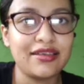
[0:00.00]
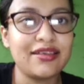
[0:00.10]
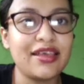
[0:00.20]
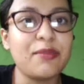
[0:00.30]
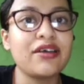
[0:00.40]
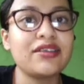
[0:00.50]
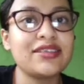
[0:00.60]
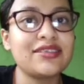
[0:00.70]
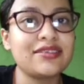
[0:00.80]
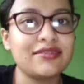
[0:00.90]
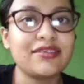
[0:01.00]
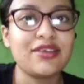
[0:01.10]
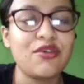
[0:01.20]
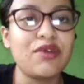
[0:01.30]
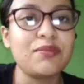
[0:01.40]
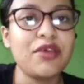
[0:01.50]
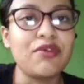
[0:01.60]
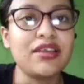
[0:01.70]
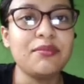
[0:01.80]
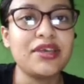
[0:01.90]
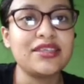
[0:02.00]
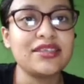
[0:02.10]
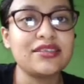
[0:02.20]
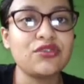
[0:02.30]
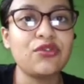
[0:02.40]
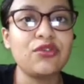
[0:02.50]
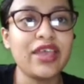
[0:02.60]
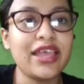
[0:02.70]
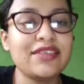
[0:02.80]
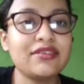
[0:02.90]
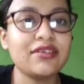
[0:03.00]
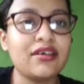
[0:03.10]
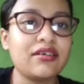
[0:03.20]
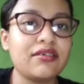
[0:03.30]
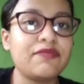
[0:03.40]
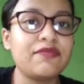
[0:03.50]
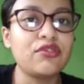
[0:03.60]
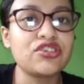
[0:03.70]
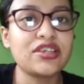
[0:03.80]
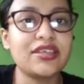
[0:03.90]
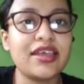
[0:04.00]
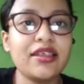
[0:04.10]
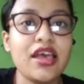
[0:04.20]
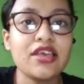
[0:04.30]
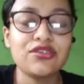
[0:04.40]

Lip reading: about this one by one, but this is, so look at this flow chart here. So